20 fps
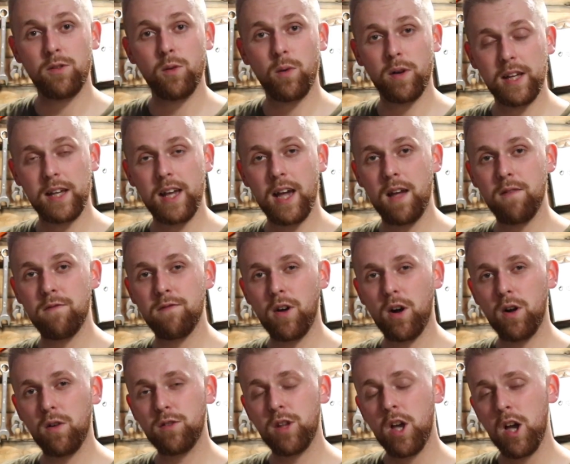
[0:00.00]
you want to get
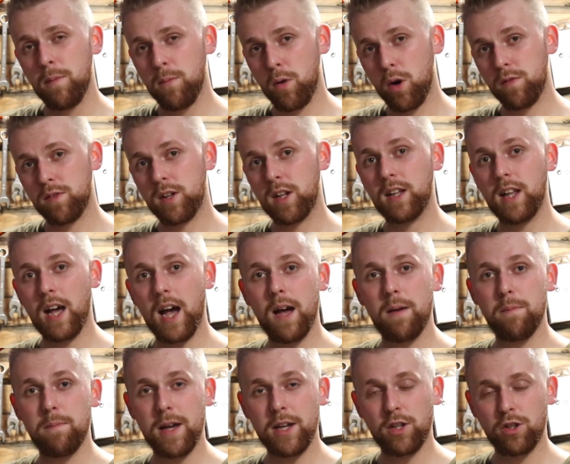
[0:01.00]
involved. But other than that,
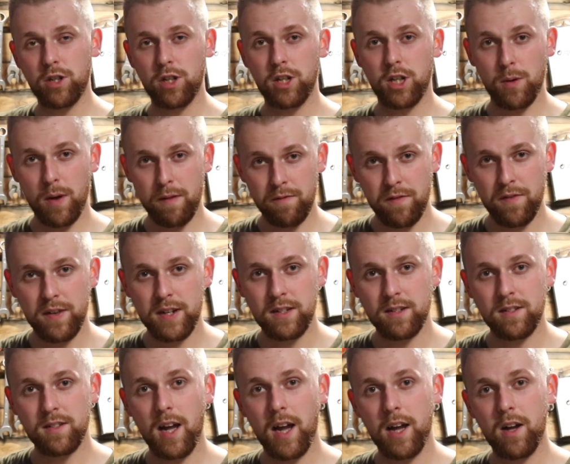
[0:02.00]
make sure you do everything in
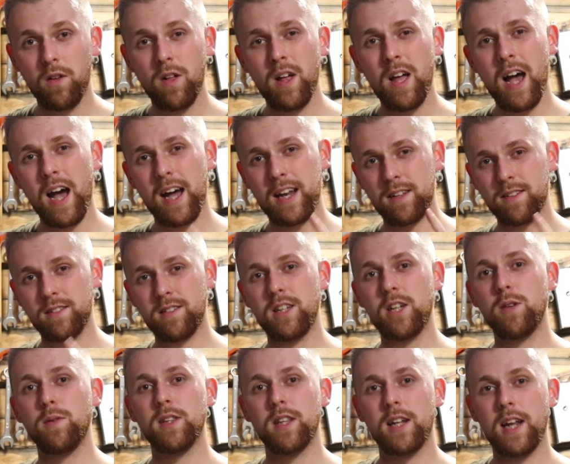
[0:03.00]
style, and I'll see
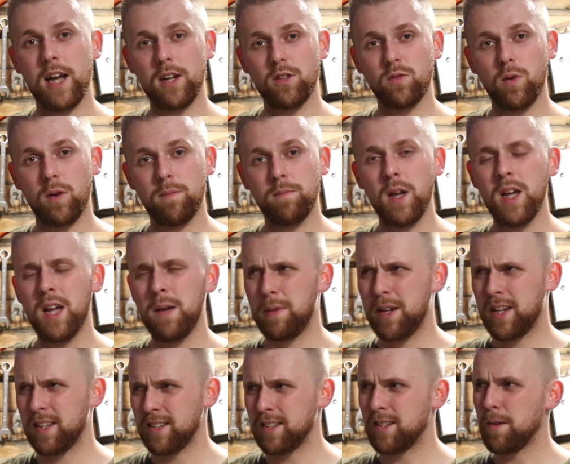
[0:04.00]
you in the next one,
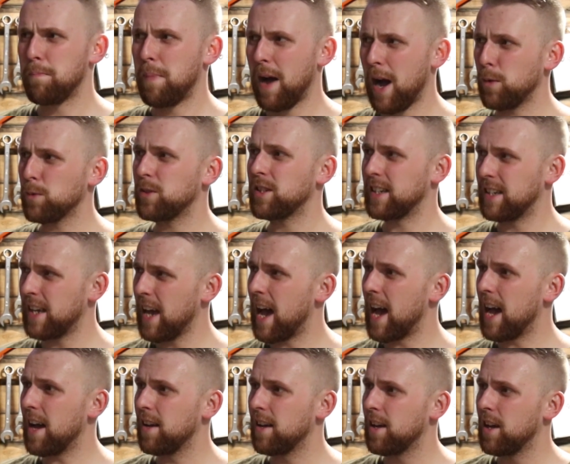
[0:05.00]
because it's about to
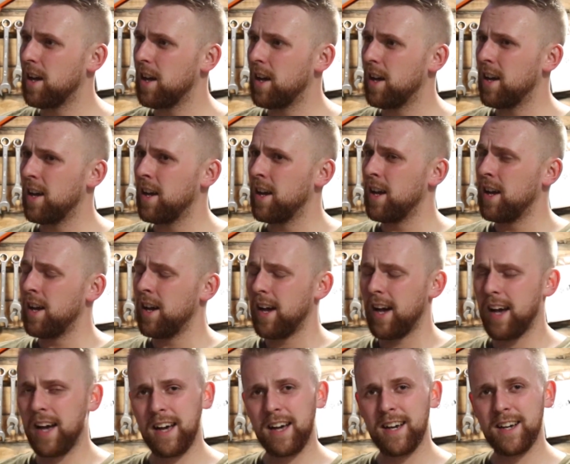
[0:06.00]
get
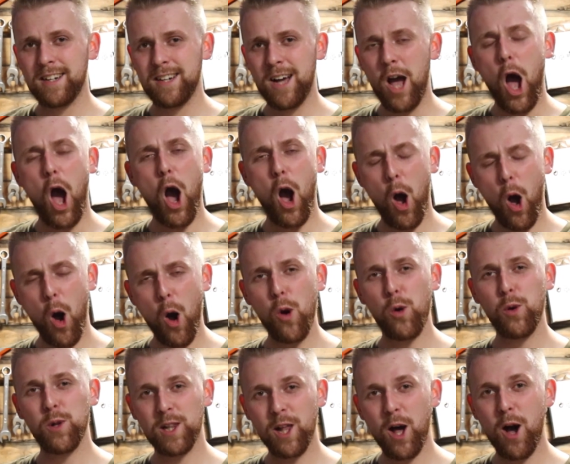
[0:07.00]
a
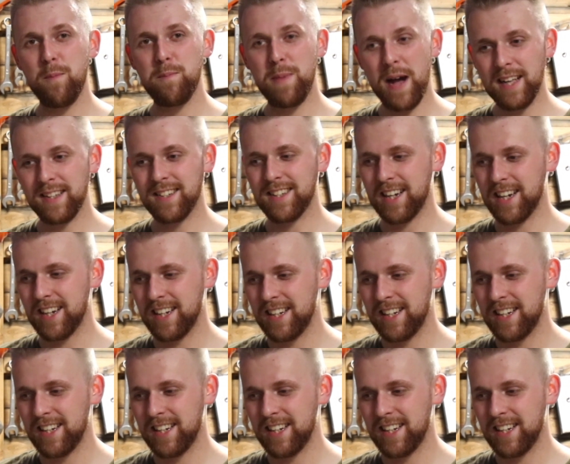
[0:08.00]
whole lot better.